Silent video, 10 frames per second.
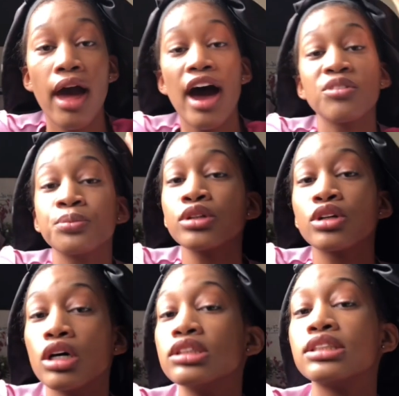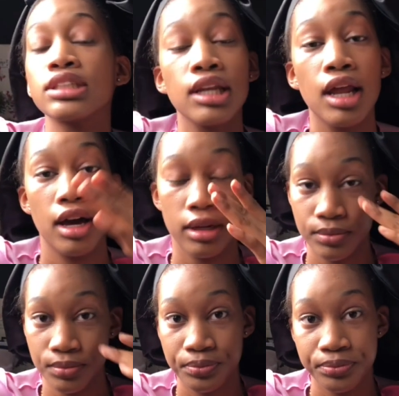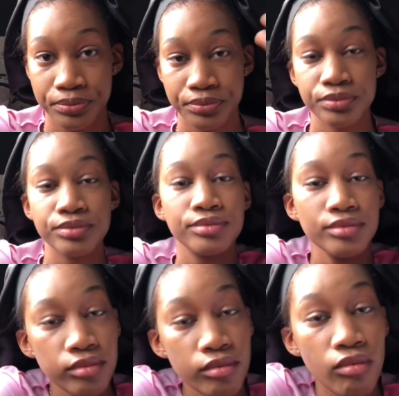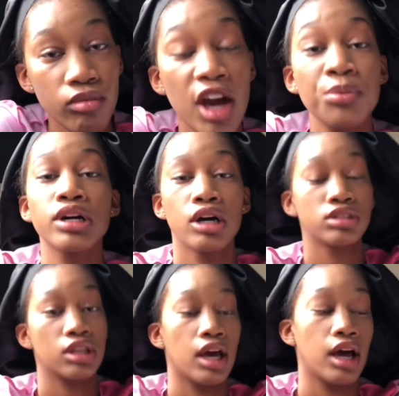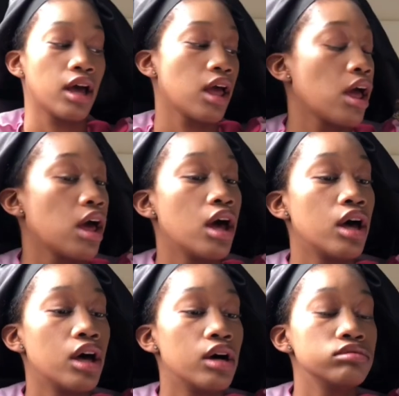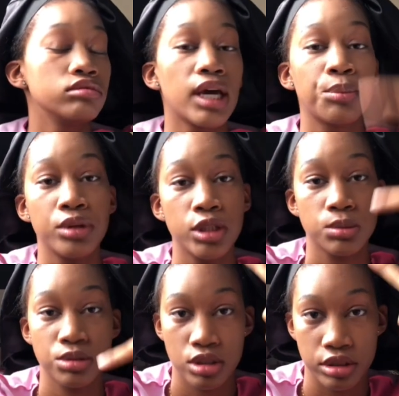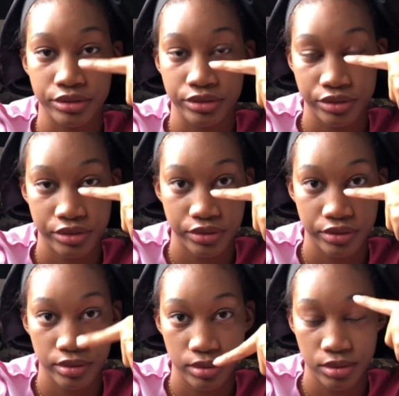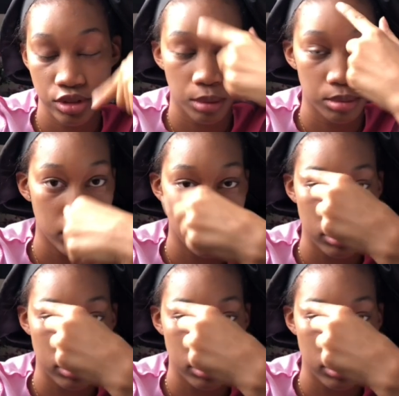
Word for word: I've put concealer. I put concealer. Then I put a little bit of something